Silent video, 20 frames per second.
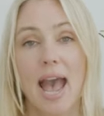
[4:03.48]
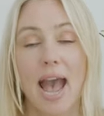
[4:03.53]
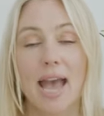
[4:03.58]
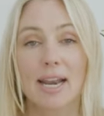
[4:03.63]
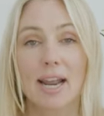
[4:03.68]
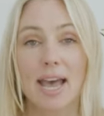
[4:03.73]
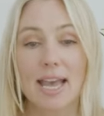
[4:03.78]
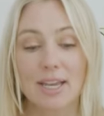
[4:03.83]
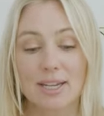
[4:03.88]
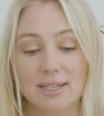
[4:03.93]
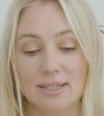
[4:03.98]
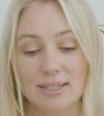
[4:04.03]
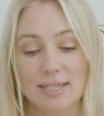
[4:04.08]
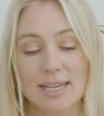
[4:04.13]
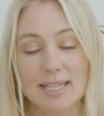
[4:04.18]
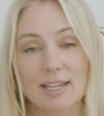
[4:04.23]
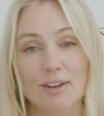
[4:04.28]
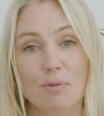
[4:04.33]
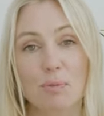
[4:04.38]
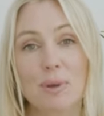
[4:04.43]
And I could
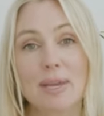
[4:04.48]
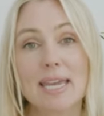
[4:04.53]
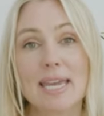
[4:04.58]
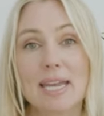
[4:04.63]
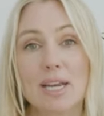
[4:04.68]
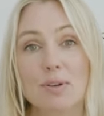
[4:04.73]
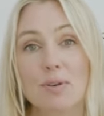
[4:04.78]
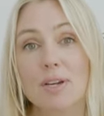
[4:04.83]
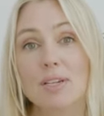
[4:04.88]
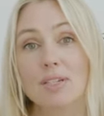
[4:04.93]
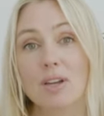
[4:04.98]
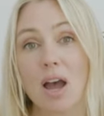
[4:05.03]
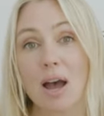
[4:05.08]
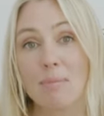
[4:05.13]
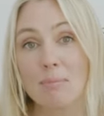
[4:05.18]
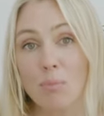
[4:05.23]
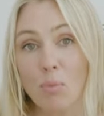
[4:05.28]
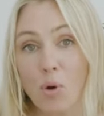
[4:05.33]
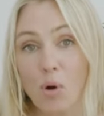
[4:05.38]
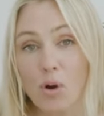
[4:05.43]
see that if we increased
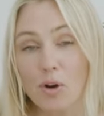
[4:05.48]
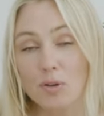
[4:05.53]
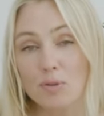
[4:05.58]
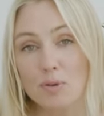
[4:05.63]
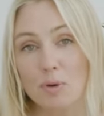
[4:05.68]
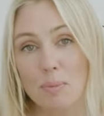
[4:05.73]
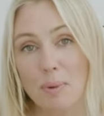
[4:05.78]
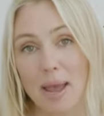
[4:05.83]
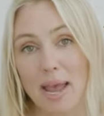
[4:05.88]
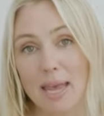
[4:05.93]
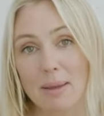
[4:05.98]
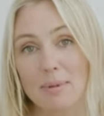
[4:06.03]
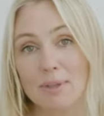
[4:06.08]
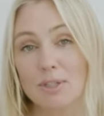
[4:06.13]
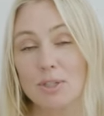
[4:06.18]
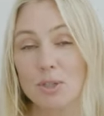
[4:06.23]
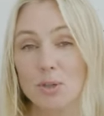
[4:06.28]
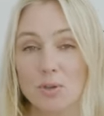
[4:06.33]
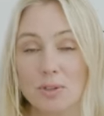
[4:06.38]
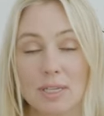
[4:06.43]
our mortgage
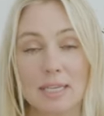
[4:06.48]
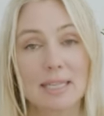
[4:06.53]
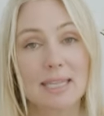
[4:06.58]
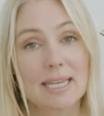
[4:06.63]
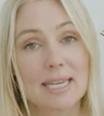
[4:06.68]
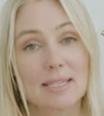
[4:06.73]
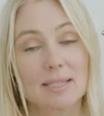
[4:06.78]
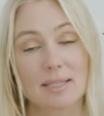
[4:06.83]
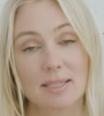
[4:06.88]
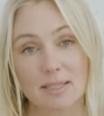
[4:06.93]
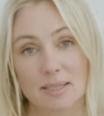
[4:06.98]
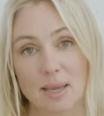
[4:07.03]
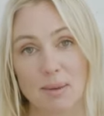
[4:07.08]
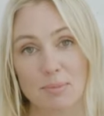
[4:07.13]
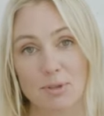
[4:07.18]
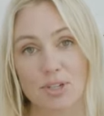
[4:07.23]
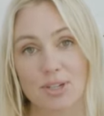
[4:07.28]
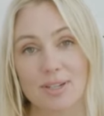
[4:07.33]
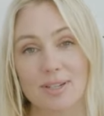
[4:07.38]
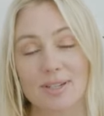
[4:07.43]
repayments using these
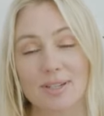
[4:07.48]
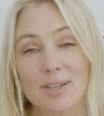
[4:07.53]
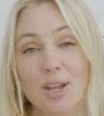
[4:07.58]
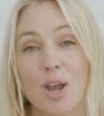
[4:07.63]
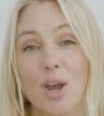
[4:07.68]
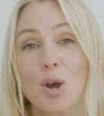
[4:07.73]
assumptions,